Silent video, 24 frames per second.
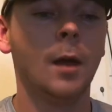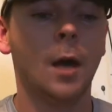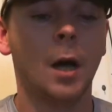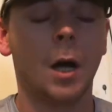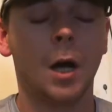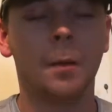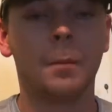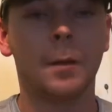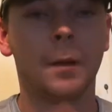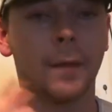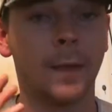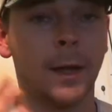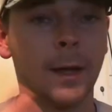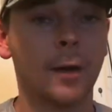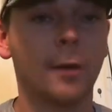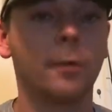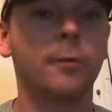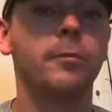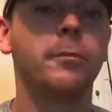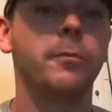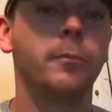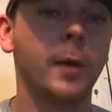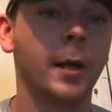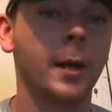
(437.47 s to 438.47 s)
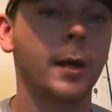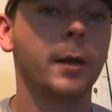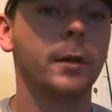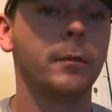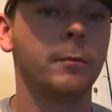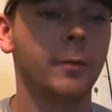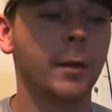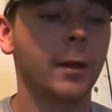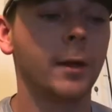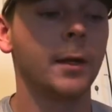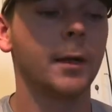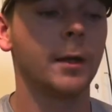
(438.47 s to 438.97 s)
And they are very,
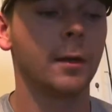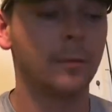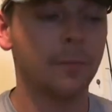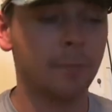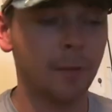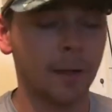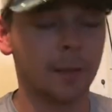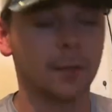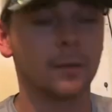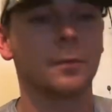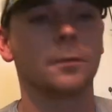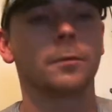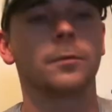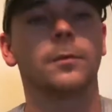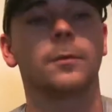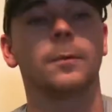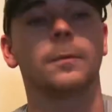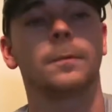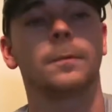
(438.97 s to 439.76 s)
very effective.